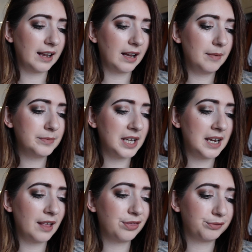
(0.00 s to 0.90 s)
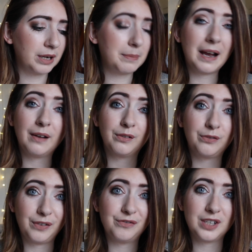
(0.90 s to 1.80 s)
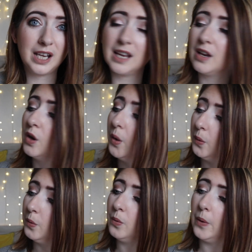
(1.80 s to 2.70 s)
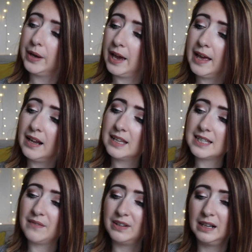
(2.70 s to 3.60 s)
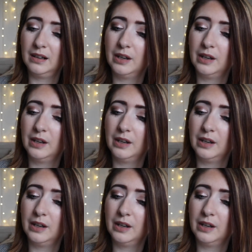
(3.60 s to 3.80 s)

and comes in at £3.50. Ooh, okay, let's have a little